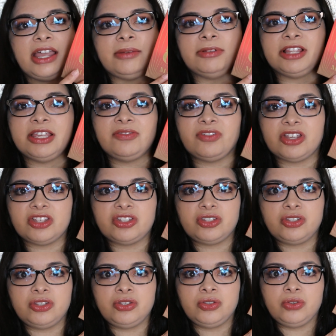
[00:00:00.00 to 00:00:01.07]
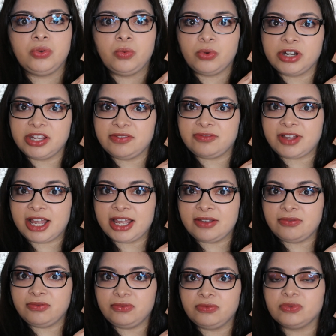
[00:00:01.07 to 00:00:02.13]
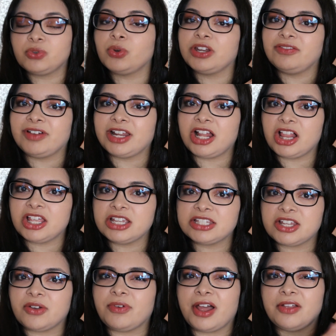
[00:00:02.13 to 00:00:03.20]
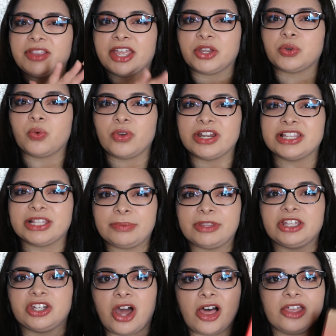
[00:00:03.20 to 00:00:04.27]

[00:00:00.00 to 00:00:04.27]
I believe it's $25, around like 20 something